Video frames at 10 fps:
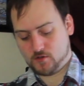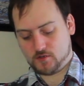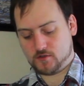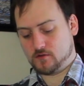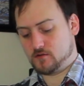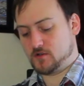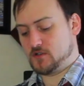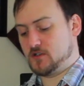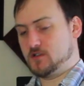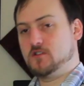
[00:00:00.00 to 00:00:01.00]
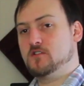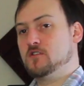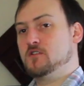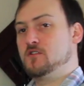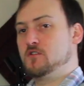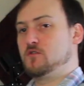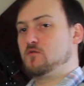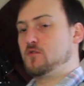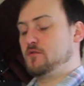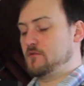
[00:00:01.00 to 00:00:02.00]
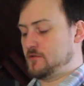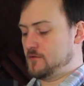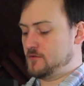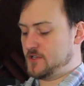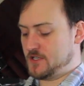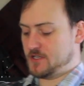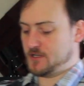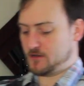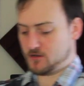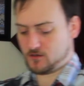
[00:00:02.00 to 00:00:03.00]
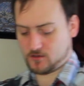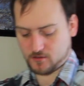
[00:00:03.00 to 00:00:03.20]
So I'm going to root through here,